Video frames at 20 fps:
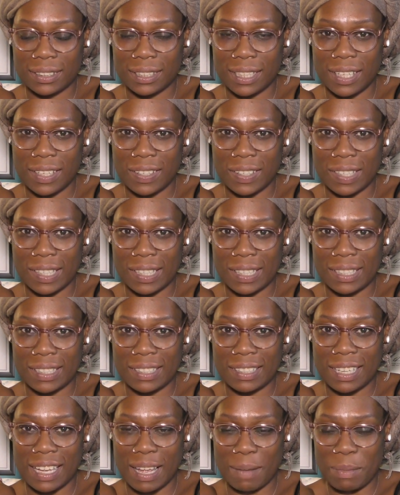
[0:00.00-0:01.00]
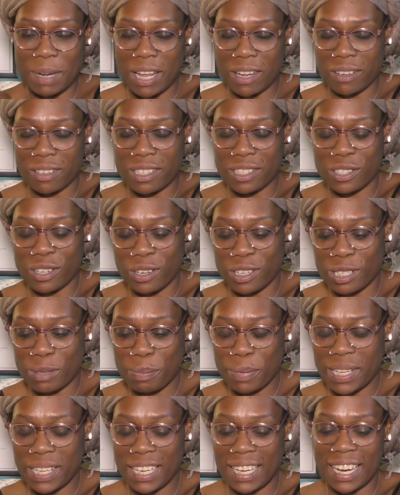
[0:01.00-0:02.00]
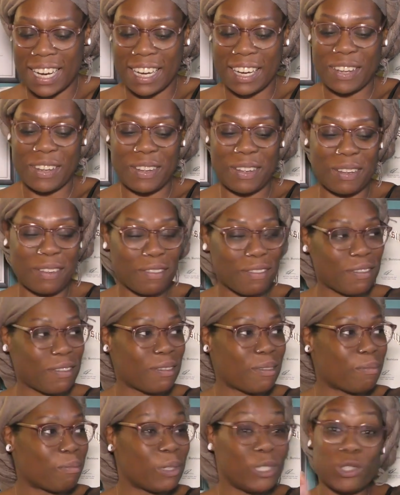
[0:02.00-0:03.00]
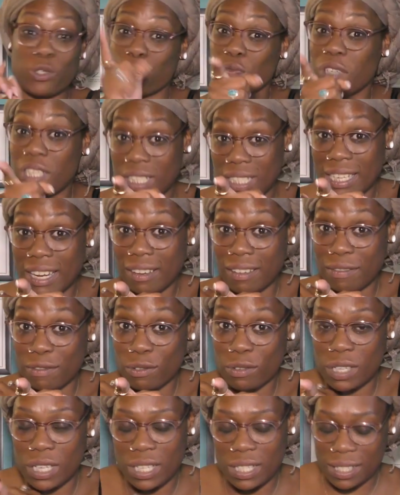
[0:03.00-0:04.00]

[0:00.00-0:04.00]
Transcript: All right, I'm not gonna start spilling any off, but you reach out you need